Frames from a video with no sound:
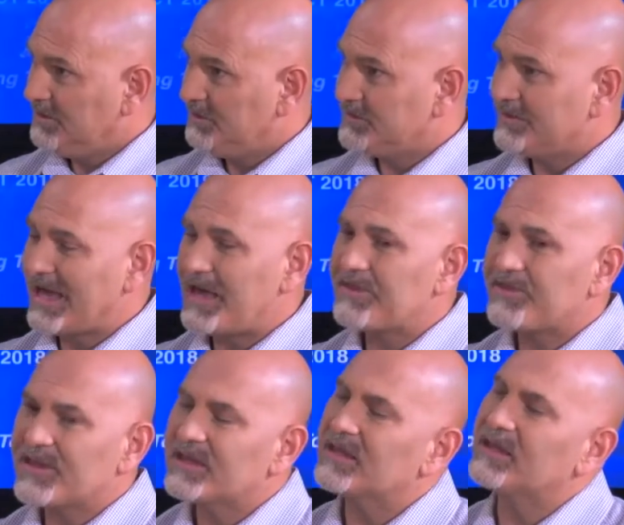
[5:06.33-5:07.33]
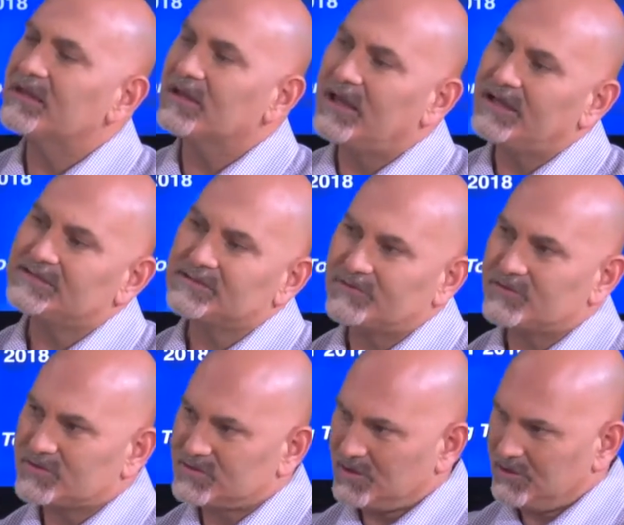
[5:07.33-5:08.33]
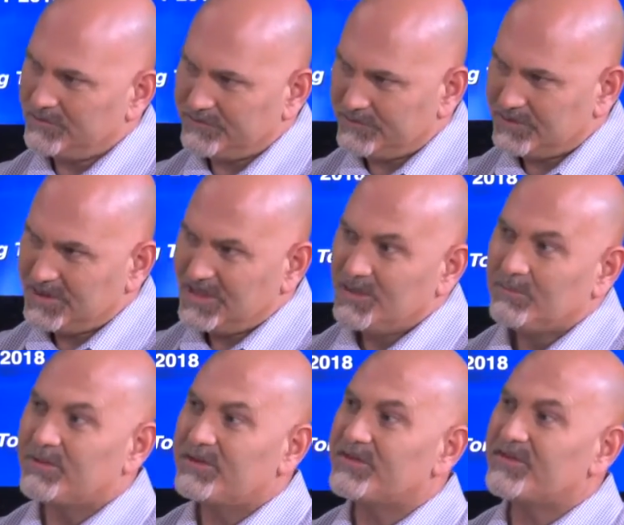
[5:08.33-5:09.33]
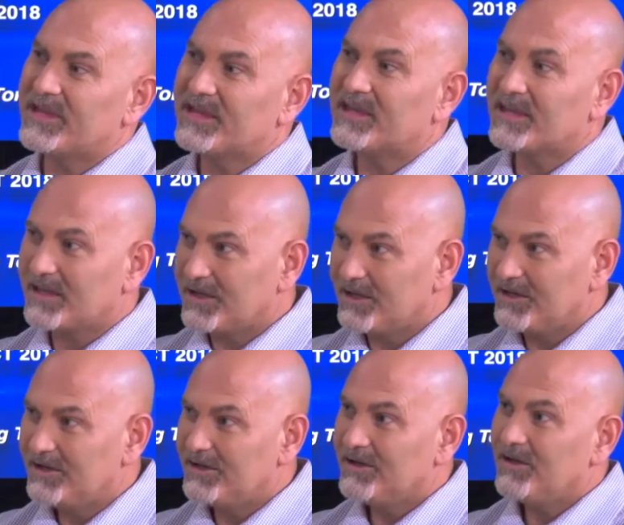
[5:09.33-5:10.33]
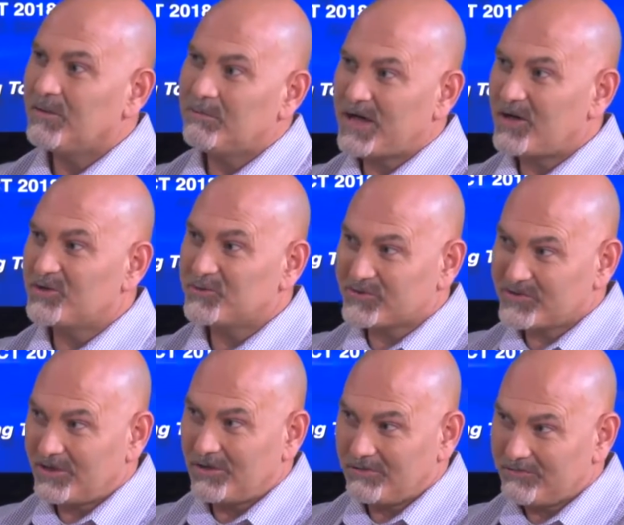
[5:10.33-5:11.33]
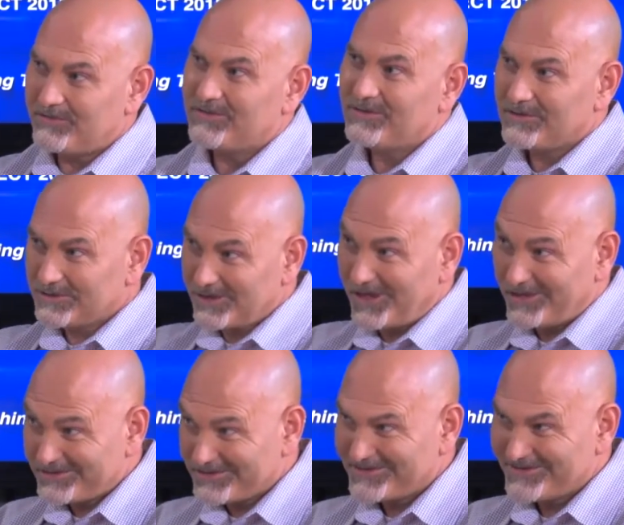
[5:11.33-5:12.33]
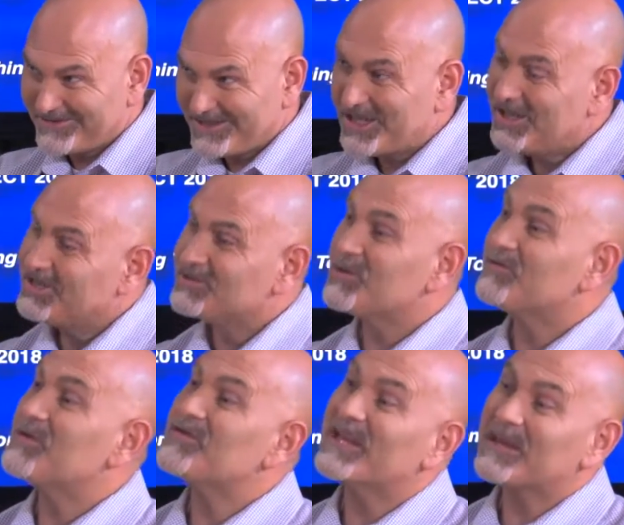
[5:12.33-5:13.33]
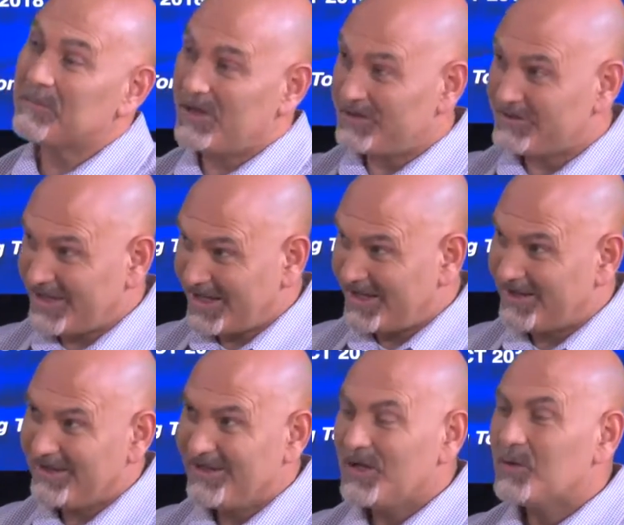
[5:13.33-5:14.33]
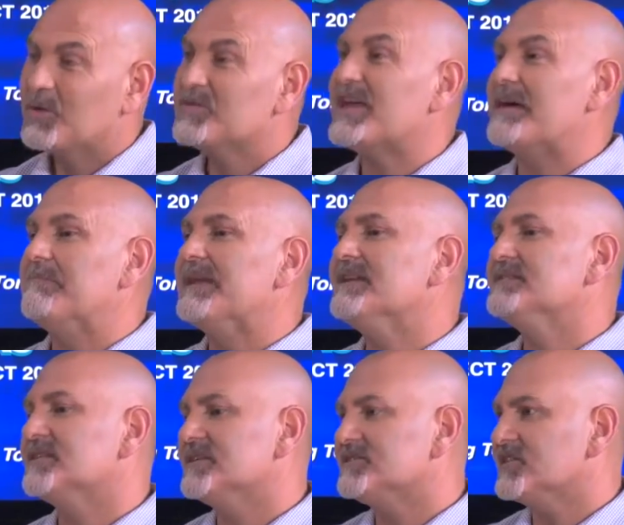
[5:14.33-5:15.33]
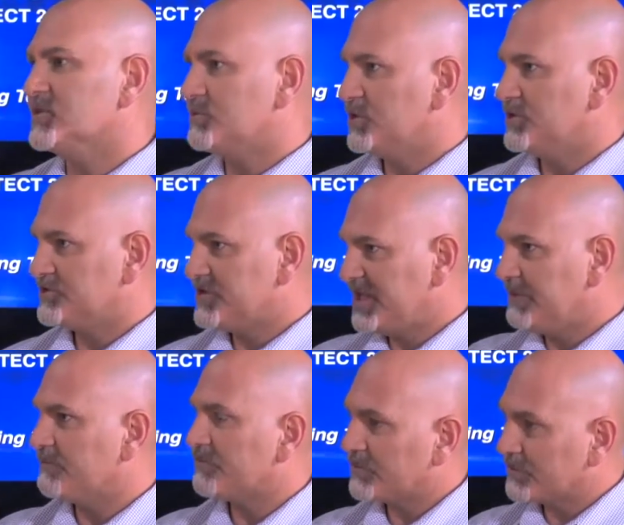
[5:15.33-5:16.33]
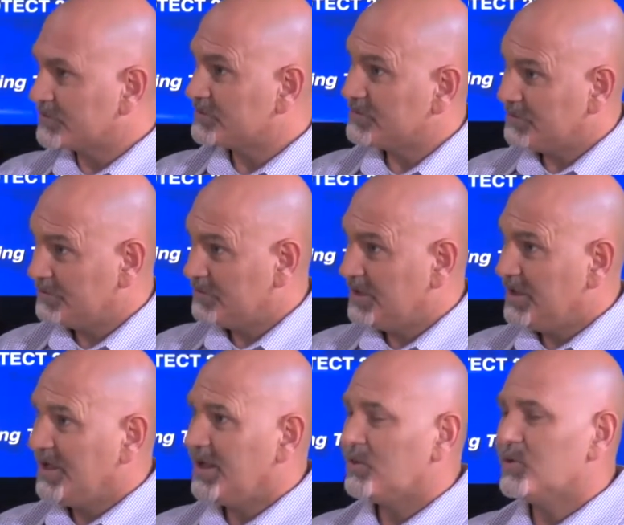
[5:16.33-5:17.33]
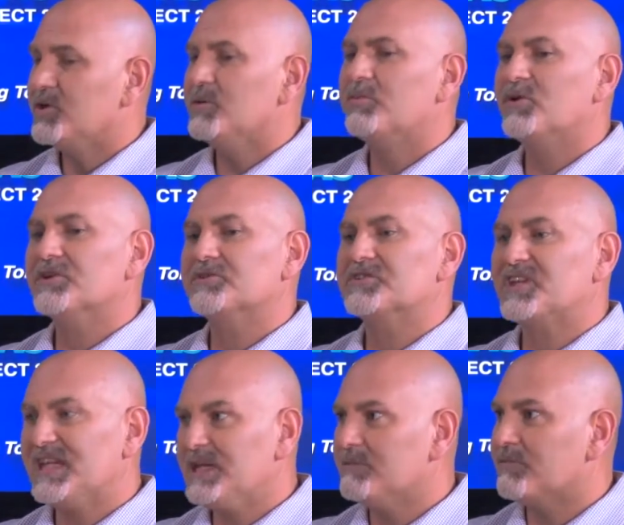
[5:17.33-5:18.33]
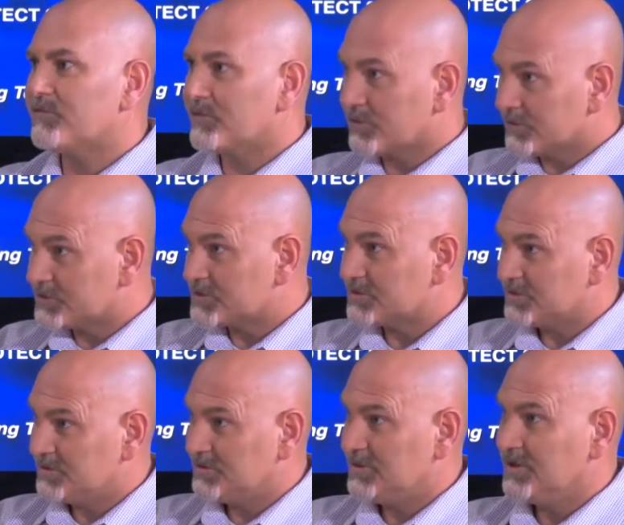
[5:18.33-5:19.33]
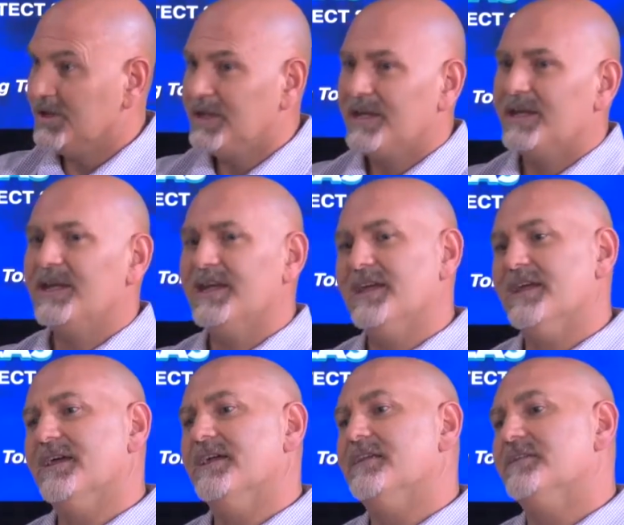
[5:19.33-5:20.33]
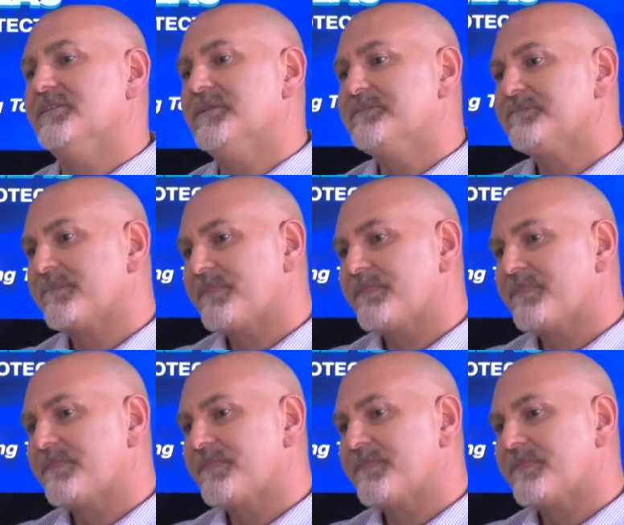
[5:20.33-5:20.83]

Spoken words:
is not thinking less of yourself, but thinking about yourself less. So if you think about that, what that means is that you put your team first. And when you put your team first and